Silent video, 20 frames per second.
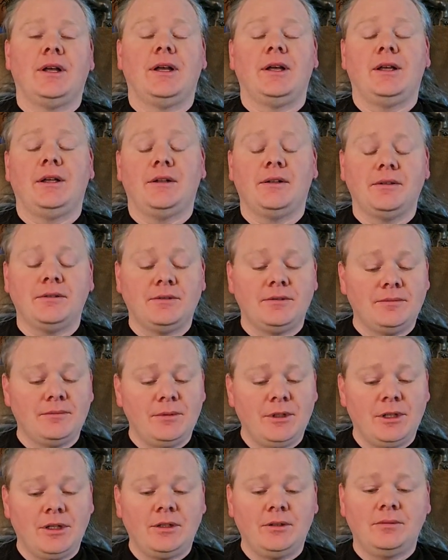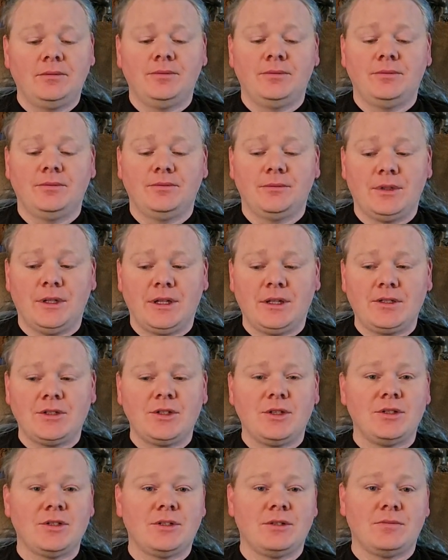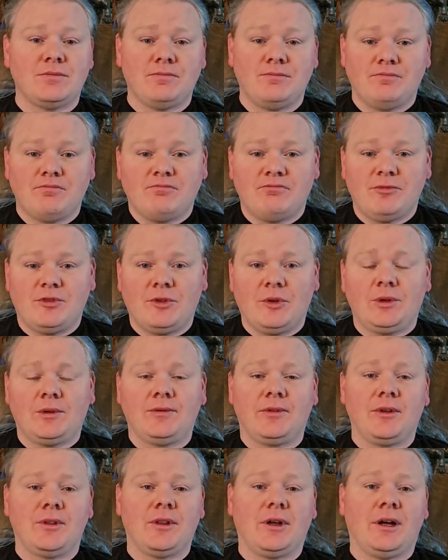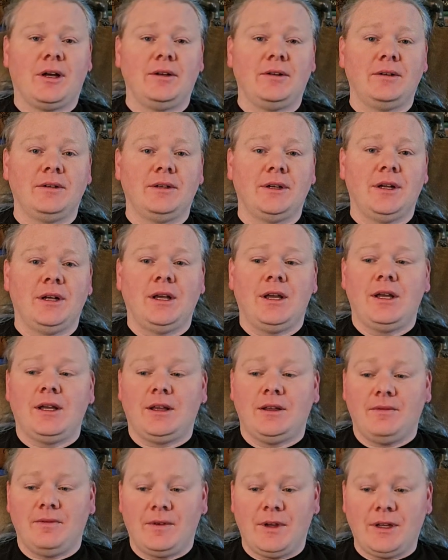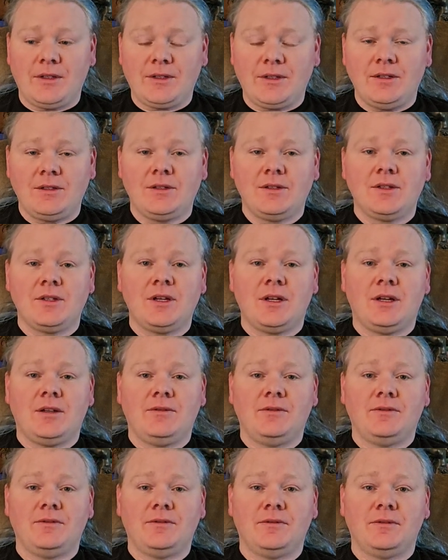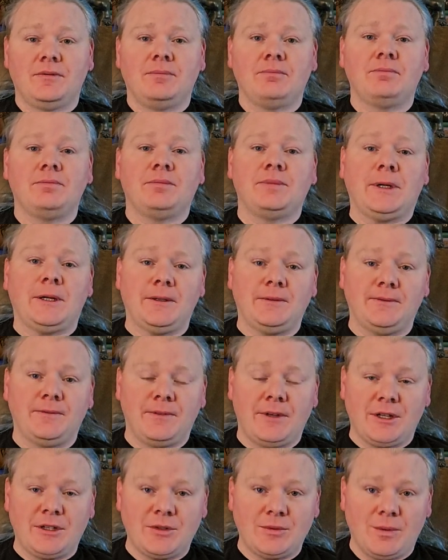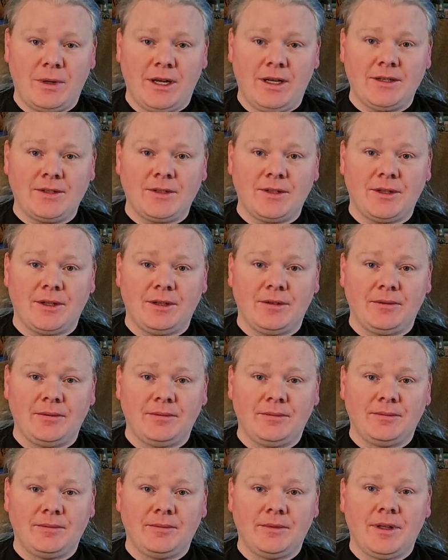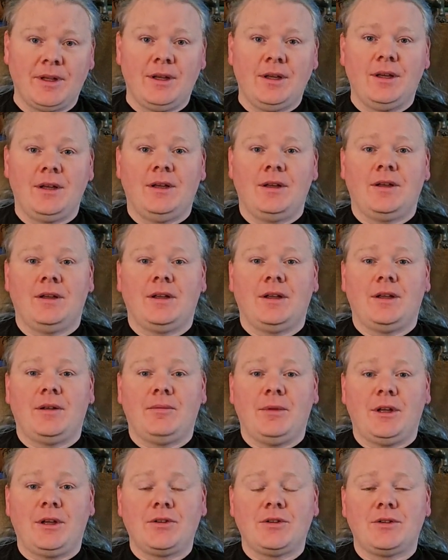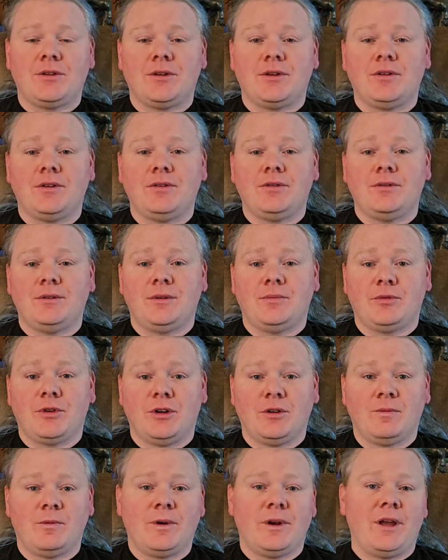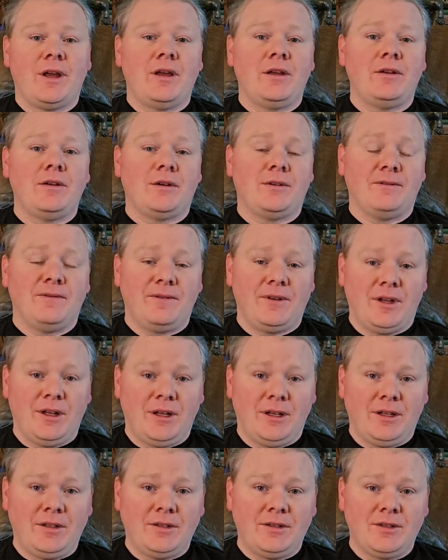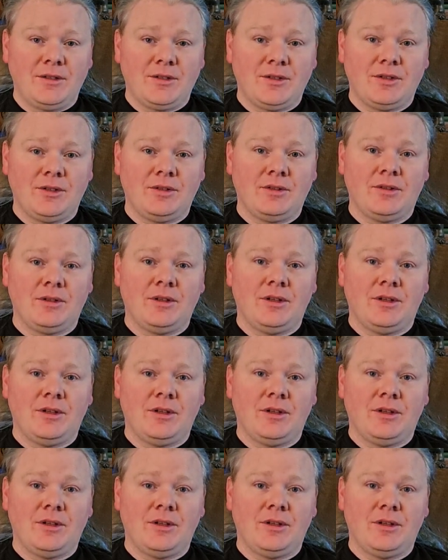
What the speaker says: And, that's just food for thought. Invest in yourself, but invest wisely. And make sure you appropriate your funds